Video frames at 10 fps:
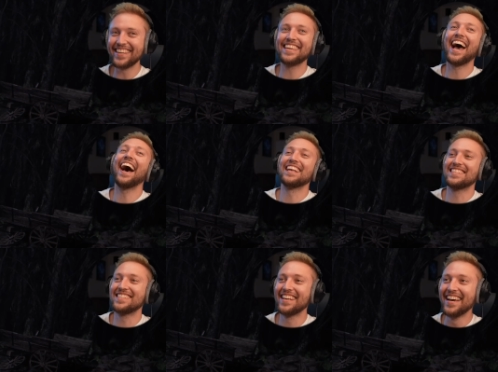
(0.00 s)
God.
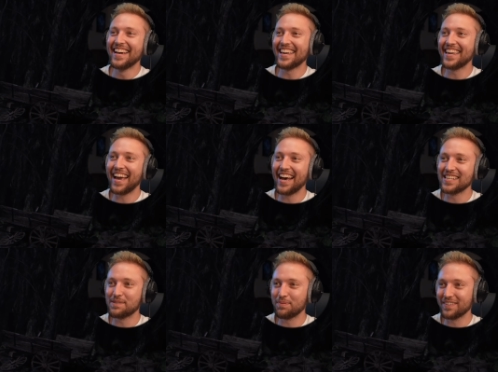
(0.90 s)
Yes.
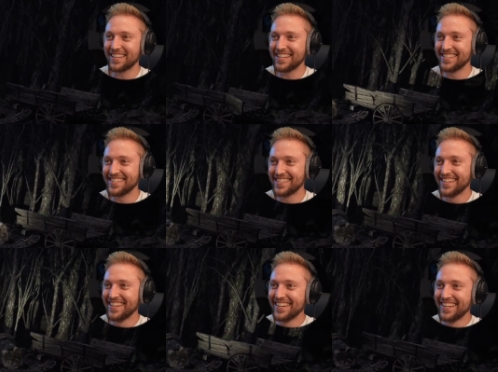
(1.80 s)
I love
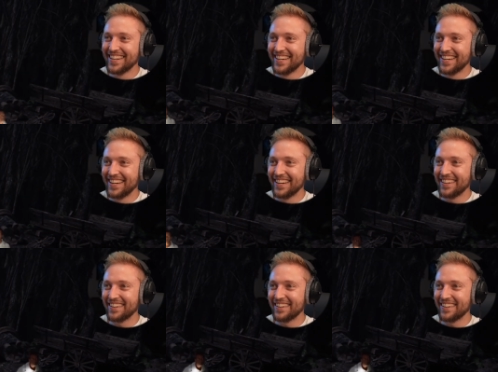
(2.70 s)
it. This is